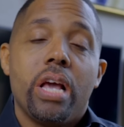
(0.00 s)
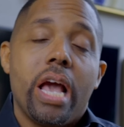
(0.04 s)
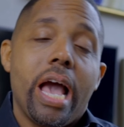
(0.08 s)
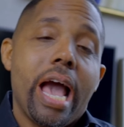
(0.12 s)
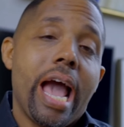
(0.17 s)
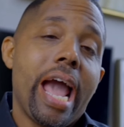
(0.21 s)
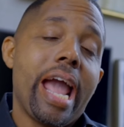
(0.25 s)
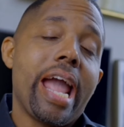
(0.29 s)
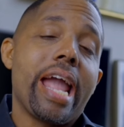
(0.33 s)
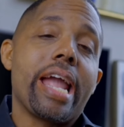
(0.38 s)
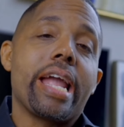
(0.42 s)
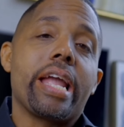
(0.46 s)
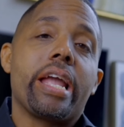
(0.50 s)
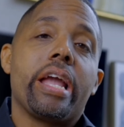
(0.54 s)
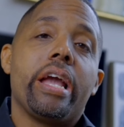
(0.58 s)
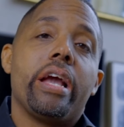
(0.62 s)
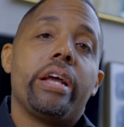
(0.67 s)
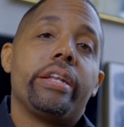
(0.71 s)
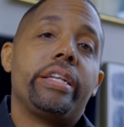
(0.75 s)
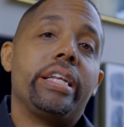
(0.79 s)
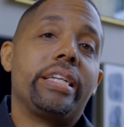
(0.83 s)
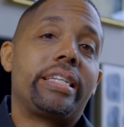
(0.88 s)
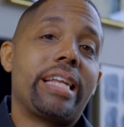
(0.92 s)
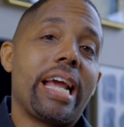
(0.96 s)
Hey,
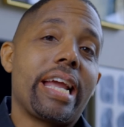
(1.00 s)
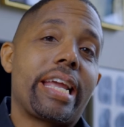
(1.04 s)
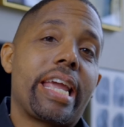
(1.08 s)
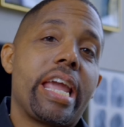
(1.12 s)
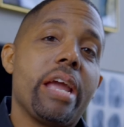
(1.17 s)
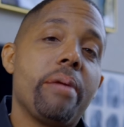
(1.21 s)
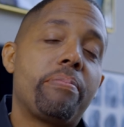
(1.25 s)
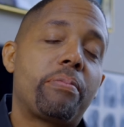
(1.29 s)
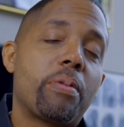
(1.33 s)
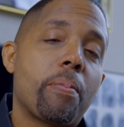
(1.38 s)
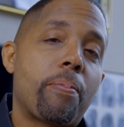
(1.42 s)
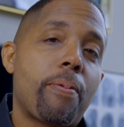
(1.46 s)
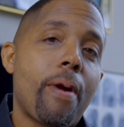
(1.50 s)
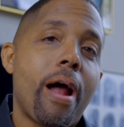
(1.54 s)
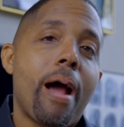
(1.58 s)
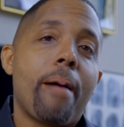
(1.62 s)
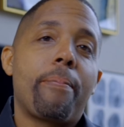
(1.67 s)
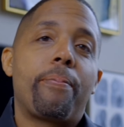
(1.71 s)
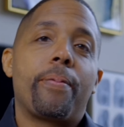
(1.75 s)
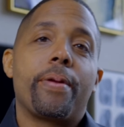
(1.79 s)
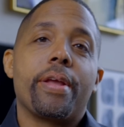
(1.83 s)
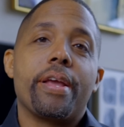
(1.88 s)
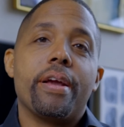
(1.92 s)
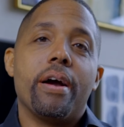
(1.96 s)
did they keep the
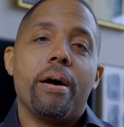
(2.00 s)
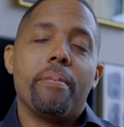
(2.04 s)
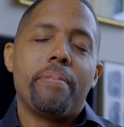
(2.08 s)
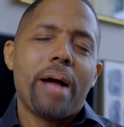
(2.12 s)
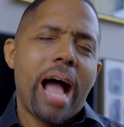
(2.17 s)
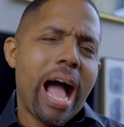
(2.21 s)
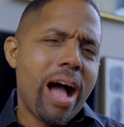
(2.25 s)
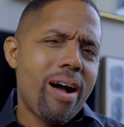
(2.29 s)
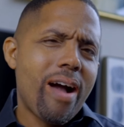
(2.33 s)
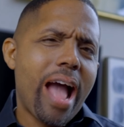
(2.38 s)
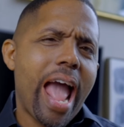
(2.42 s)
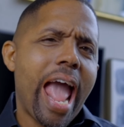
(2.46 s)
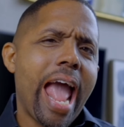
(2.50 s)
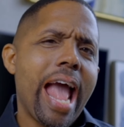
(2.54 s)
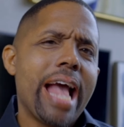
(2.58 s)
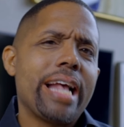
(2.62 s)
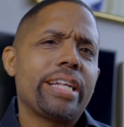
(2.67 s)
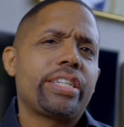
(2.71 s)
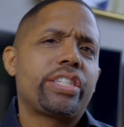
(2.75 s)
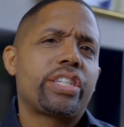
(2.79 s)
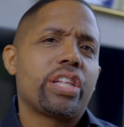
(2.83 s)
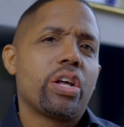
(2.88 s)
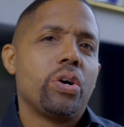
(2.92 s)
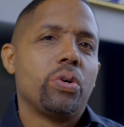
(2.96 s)
property up? I'll
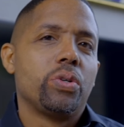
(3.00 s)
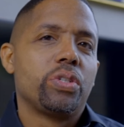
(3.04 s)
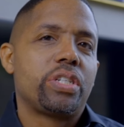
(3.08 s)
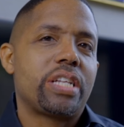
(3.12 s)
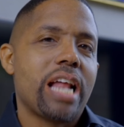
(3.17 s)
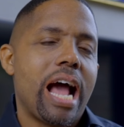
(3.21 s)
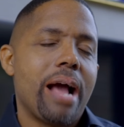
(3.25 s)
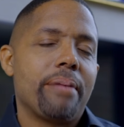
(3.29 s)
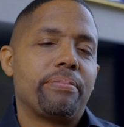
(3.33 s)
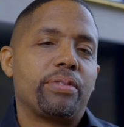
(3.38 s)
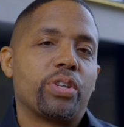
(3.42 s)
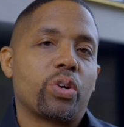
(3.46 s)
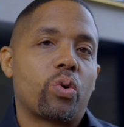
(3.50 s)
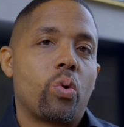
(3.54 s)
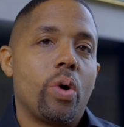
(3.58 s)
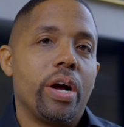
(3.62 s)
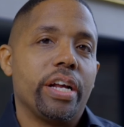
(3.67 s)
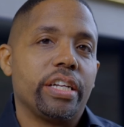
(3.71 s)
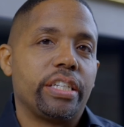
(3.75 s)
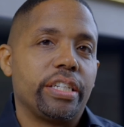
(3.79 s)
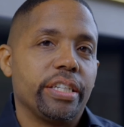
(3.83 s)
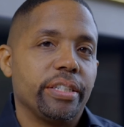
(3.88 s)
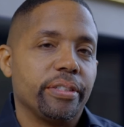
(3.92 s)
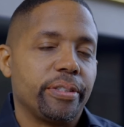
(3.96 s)
ask those types of
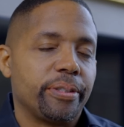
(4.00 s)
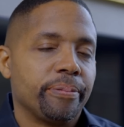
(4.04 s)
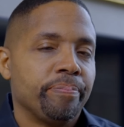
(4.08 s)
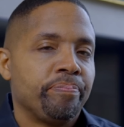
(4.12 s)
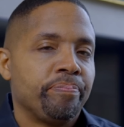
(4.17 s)
questions.